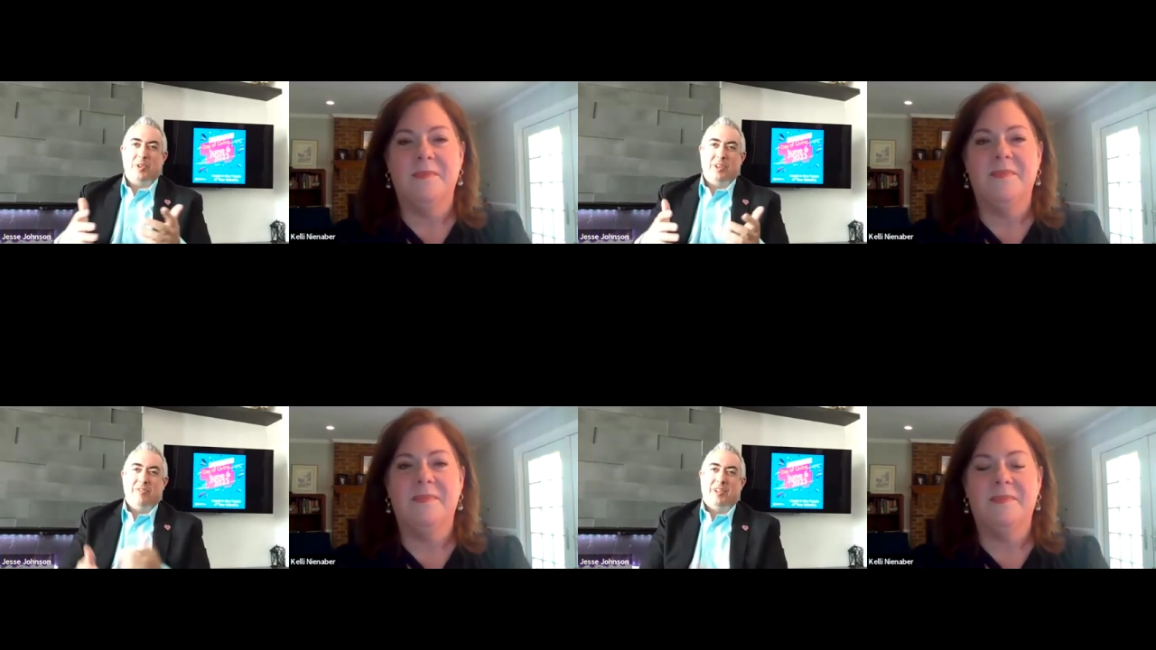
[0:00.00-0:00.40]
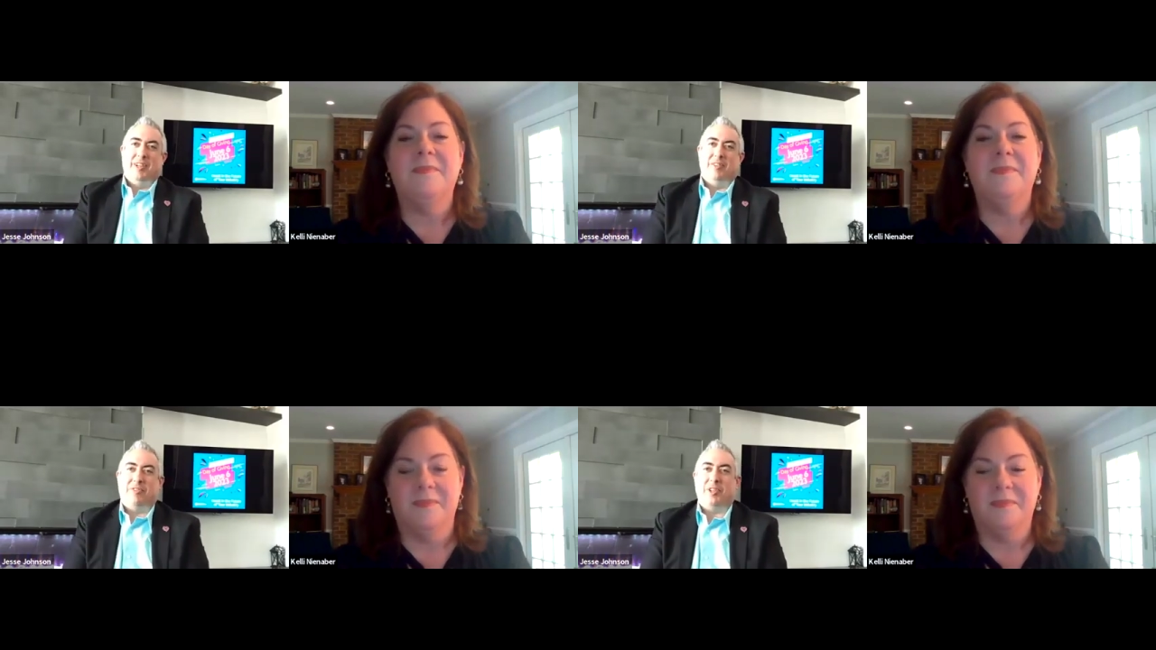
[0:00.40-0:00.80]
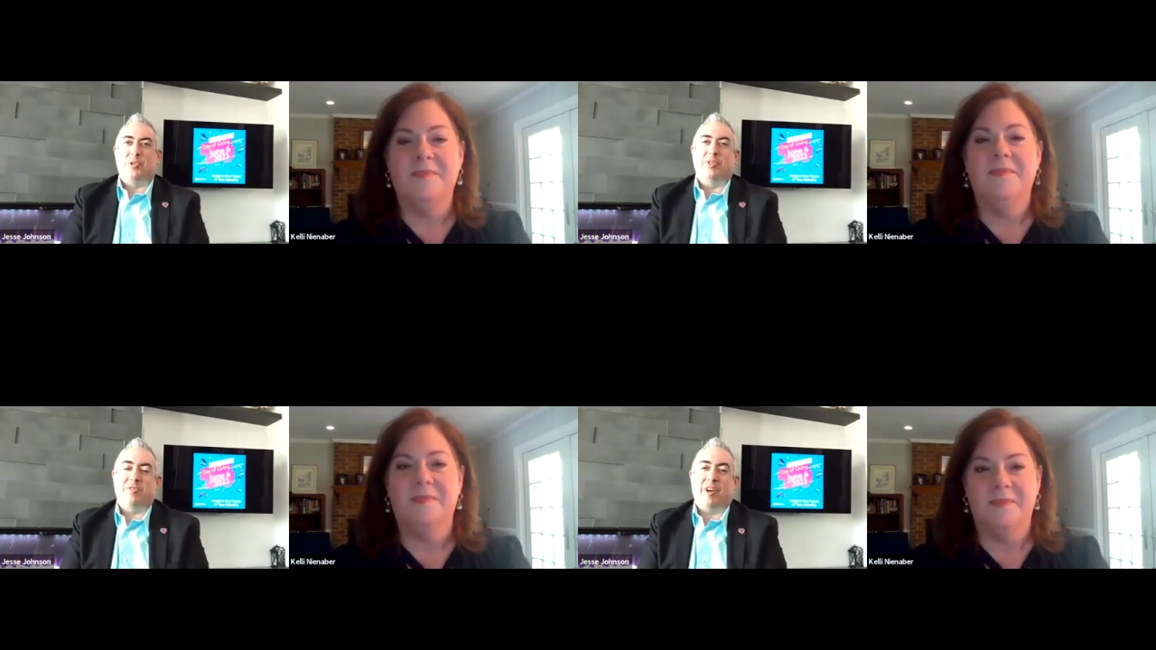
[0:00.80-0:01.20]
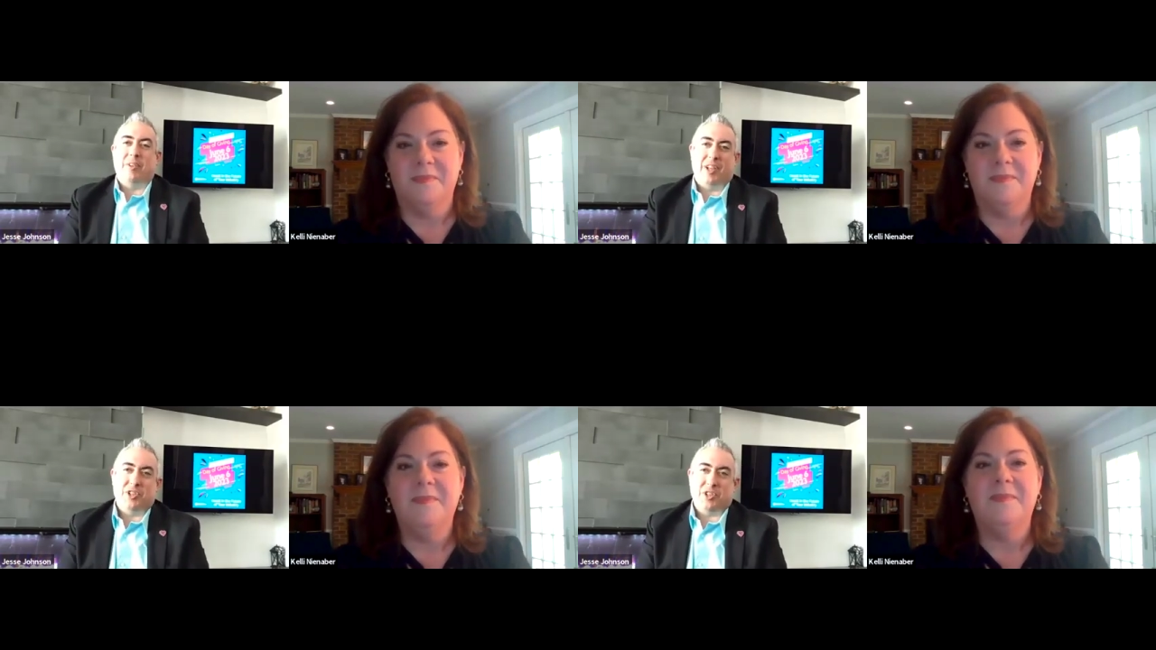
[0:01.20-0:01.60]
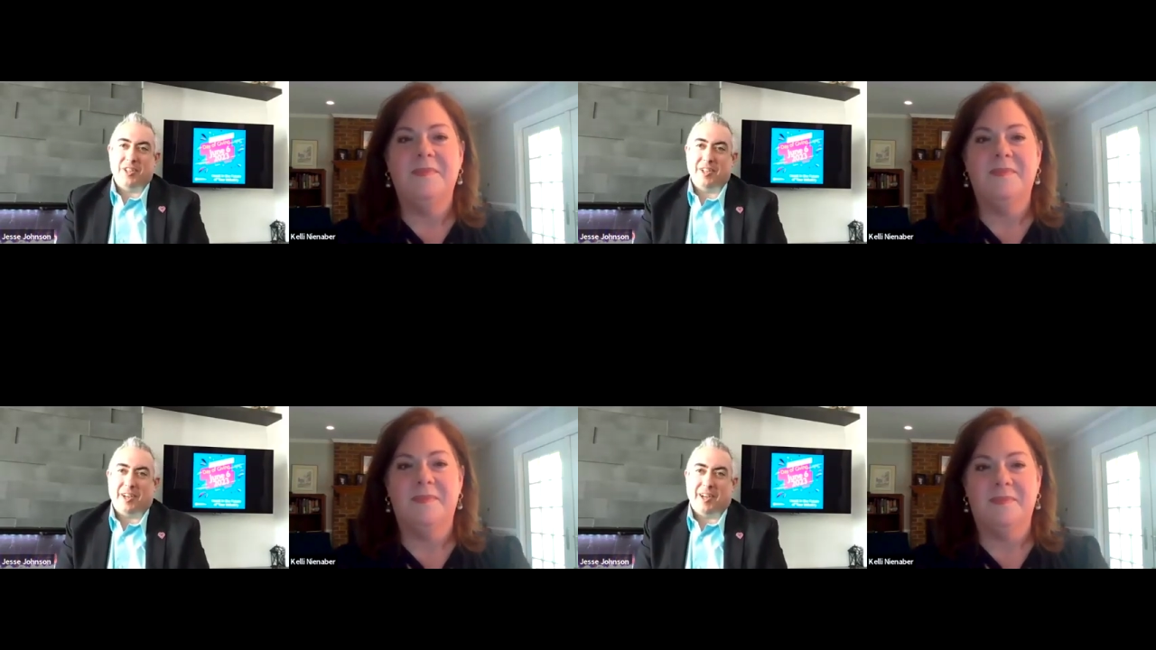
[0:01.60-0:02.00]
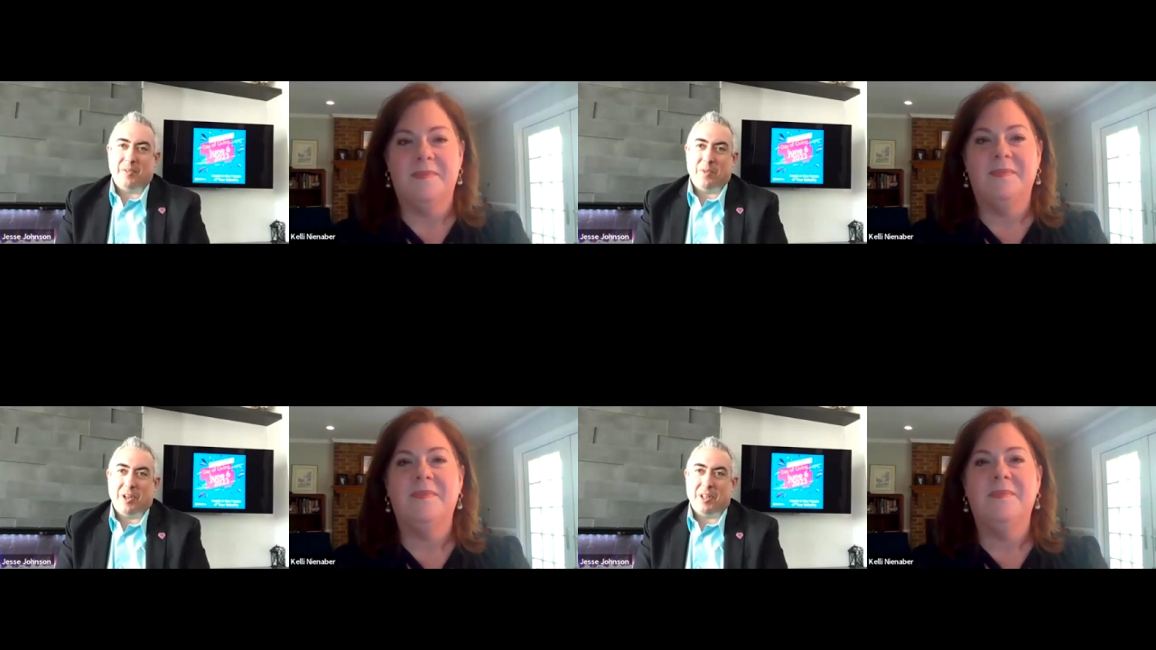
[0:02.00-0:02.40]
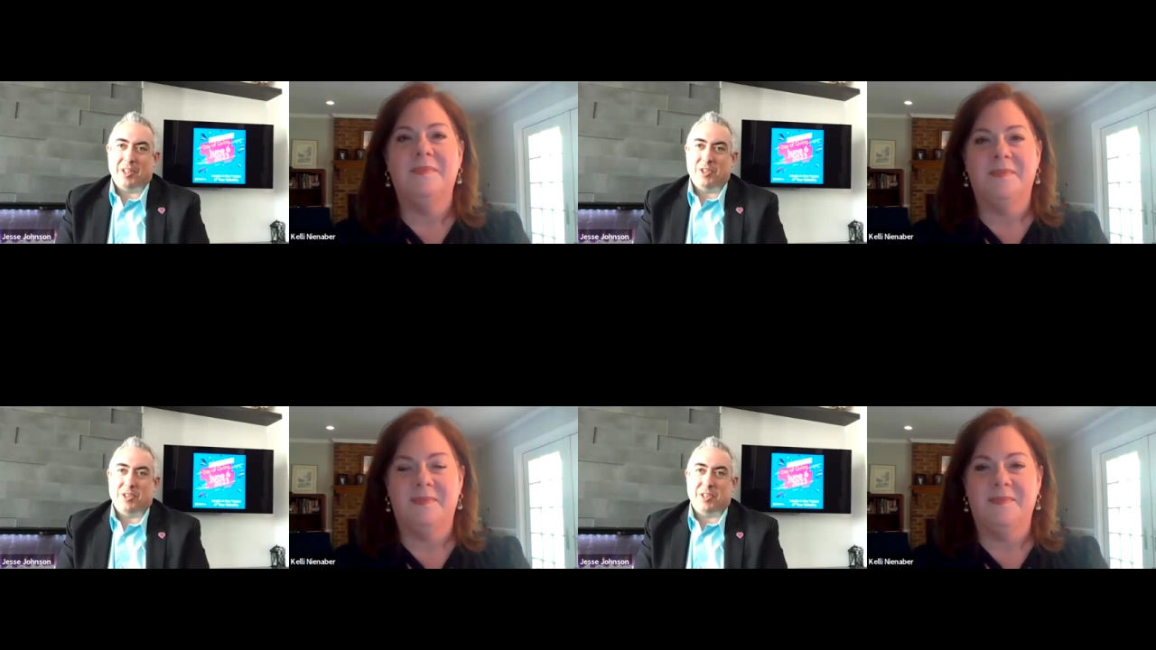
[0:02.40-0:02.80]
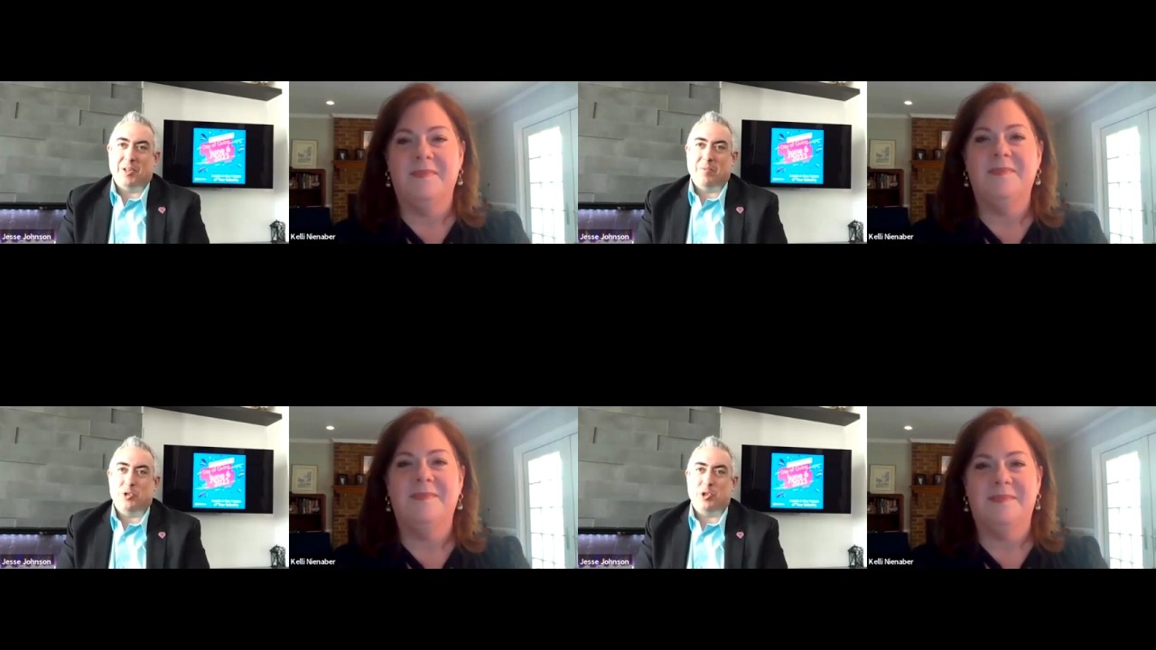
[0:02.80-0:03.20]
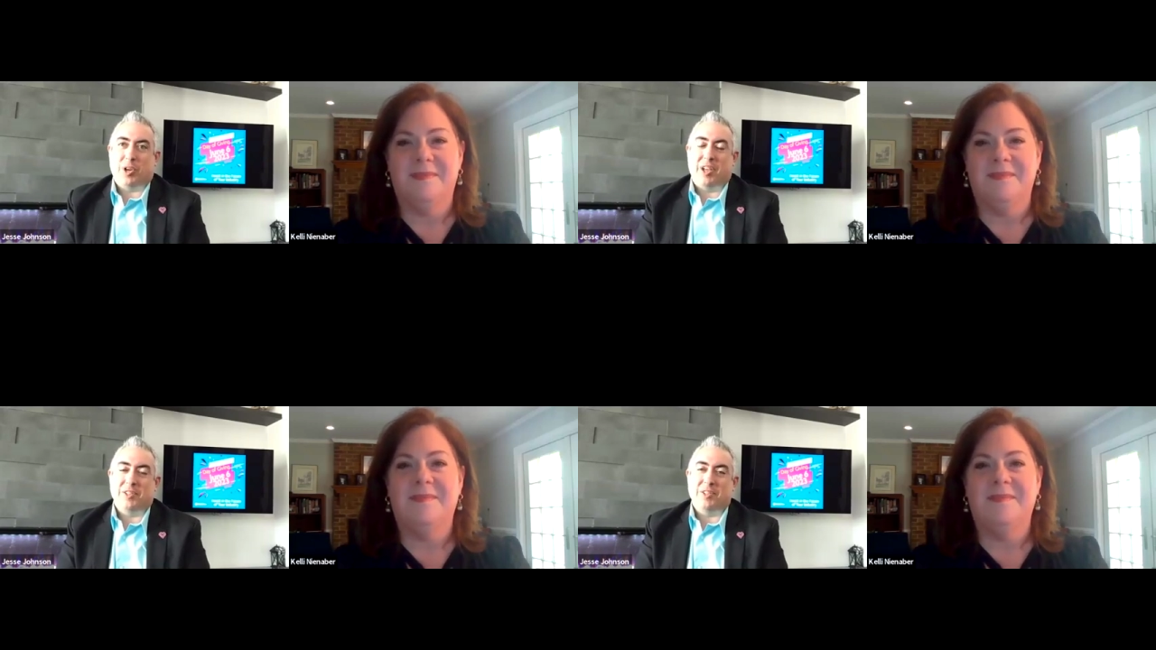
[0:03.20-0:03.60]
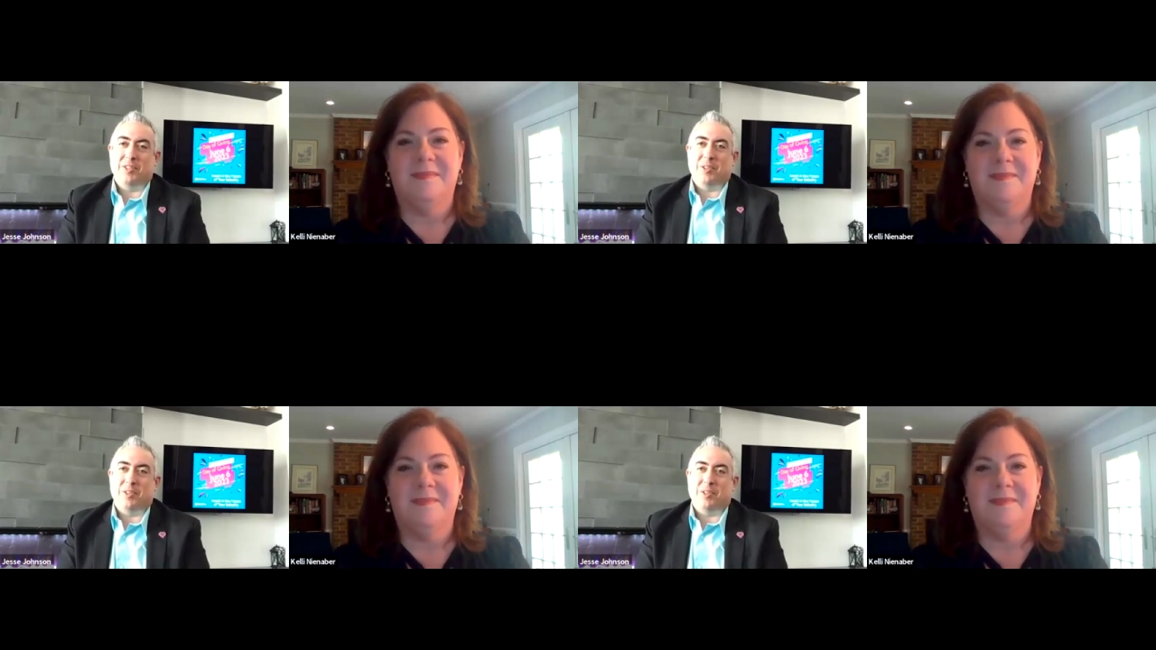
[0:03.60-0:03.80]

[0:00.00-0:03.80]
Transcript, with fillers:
Speaker 1: we've uh, featured the mm-hmm. foundation mm -hmm. on one of these um, showcases.